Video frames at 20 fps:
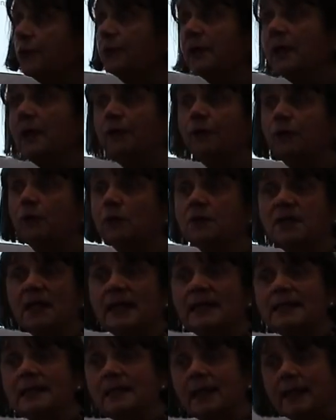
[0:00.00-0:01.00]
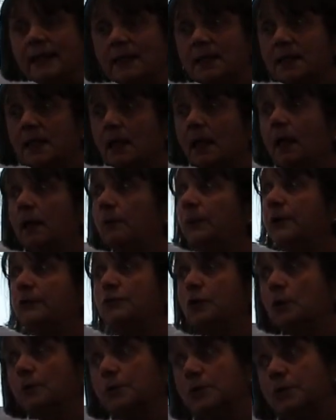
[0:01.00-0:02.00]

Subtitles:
3 or 4 days later, we drop